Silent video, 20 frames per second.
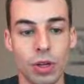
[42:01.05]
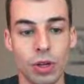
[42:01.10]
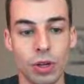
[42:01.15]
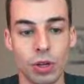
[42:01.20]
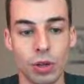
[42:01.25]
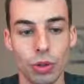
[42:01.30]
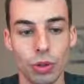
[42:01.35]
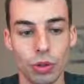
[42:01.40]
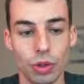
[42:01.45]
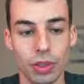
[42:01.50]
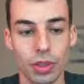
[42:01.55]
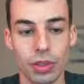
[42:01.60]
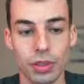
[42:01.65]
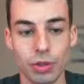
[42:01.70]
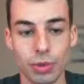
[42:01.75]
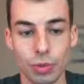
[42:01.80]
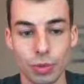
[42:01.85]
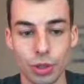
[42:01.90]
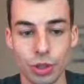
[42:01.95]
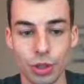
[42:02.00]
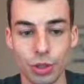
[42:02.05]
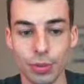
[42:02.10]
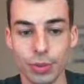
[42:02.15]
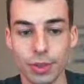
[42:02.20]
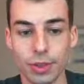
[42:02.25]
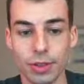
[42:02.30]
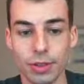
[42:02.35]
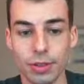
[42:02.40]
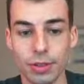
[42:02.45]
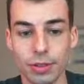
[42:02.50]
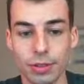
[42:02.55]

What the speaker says: earliest reachable